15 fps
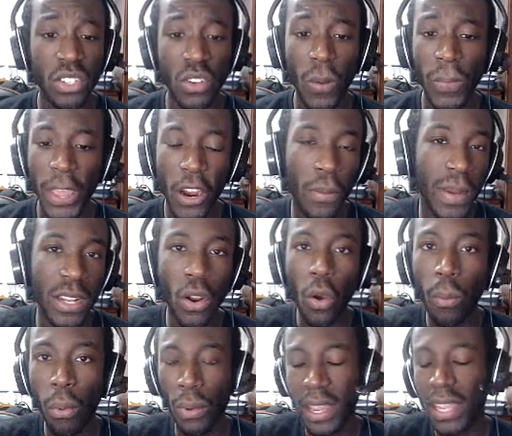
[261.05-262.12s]
so there will be
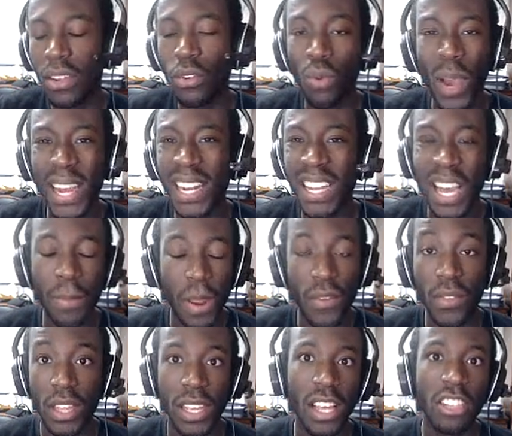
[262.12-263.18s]
no point in grinding up
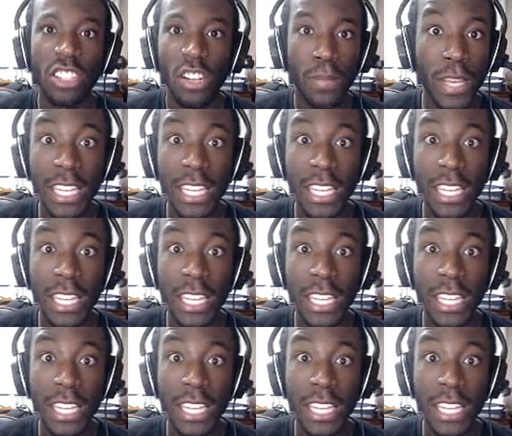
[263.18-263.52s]
everything else in the